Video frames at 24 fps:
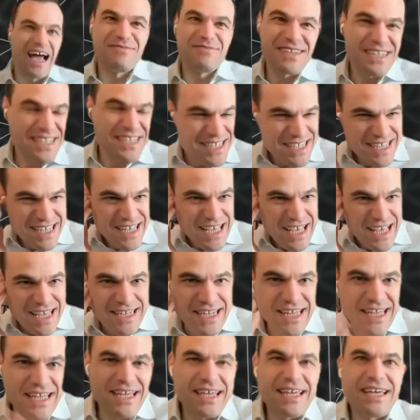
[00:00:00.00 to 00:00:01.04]
I mean,
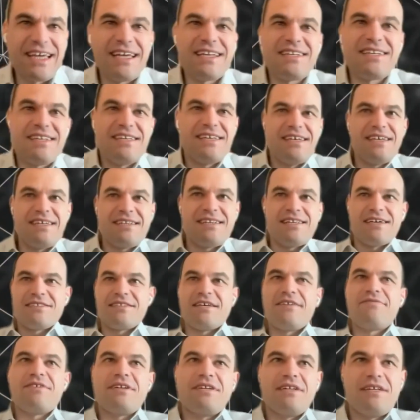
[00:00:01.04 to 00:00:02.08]
it does
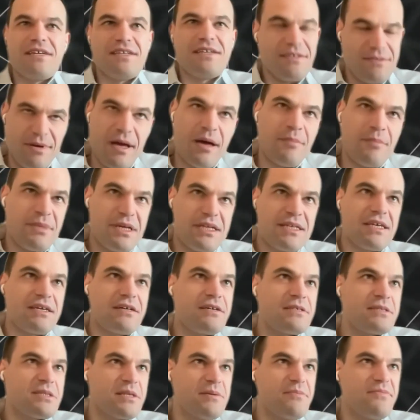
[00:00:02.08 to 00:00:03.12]
have there
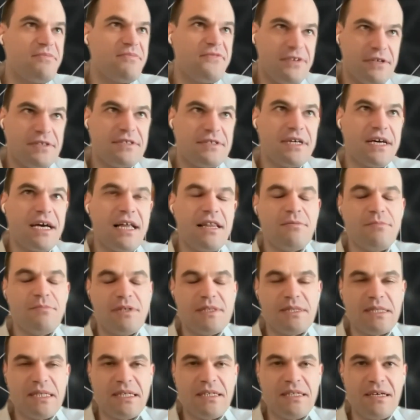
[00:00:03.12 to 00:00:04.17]
are some filter
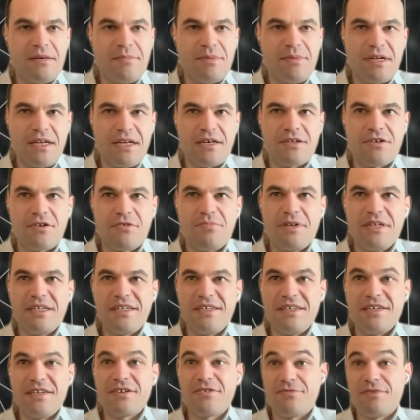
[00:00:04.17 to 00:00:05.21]
elements in there, but I
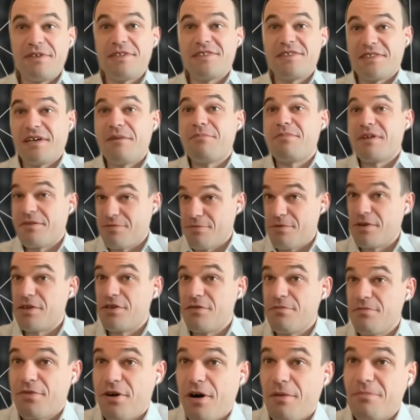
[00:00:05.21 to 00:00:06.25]
completely agree. Sometimes when
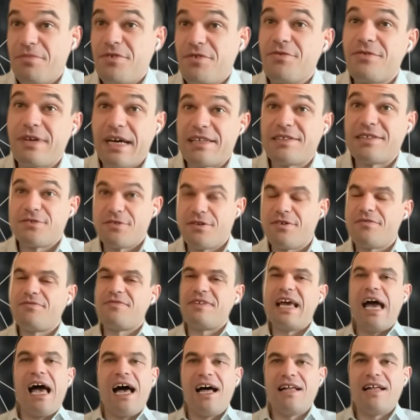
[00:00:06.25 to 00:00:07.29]
you prompt, you get sort of
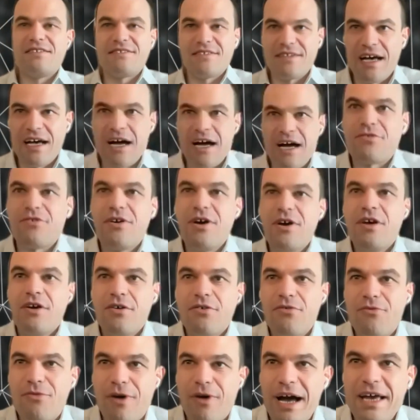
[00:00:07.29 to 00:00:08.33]
the answer out
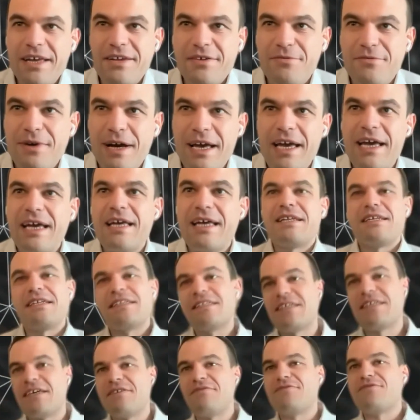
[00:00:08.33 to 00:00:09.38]
right away, and
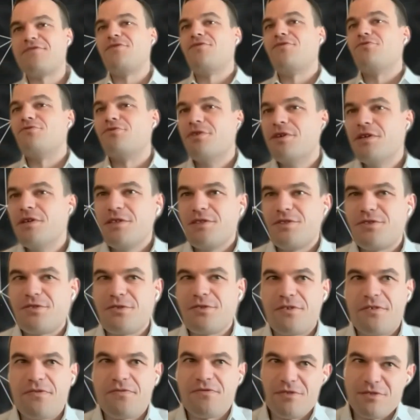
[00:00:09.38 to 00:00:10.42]
it gives you
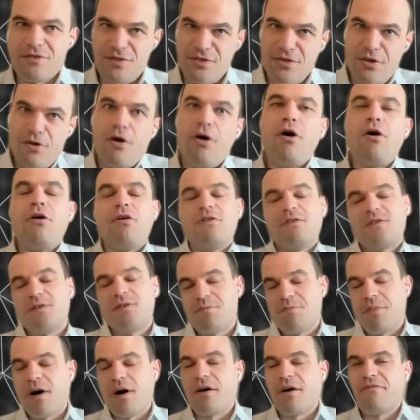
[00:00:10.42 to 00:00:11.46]
sort of this no holds
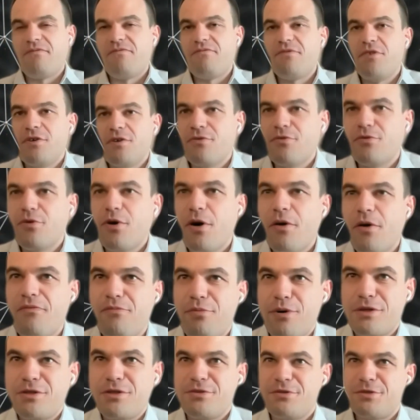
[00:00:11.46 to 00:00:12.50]
barred view of
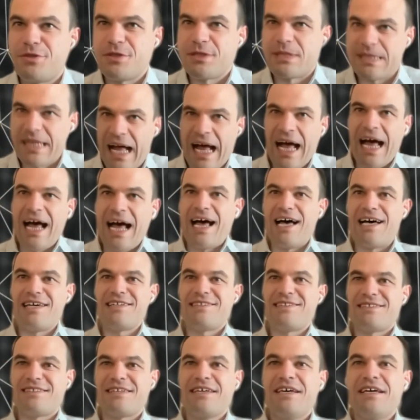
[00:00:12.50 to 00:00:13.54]
what you just
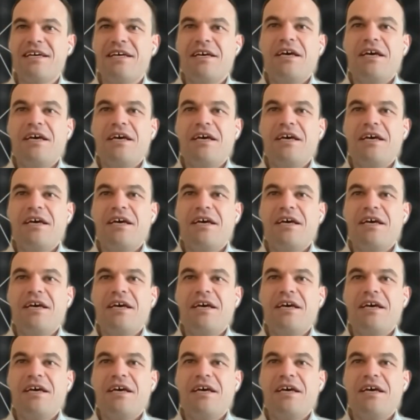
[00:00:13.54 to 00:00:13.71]
asked.